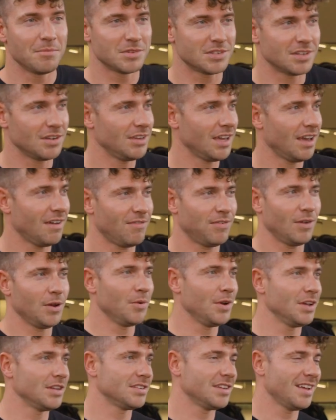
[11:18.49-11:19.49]
So yeah, follow
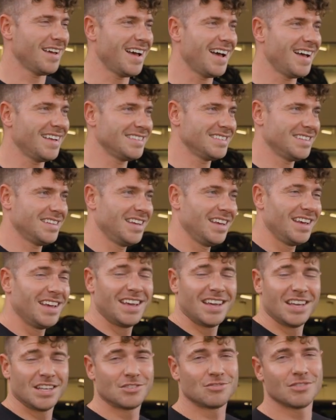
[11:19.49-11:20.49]
us at
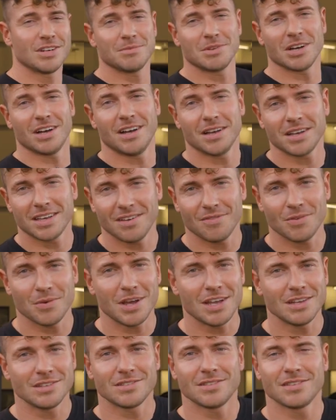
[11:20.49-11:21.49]
Dream Car
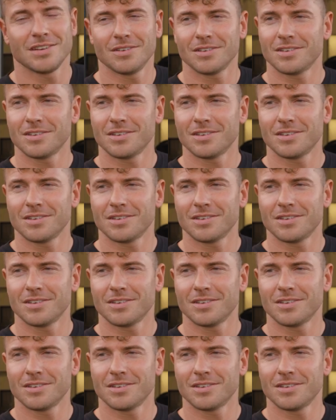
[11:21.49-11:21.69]
Giveaways.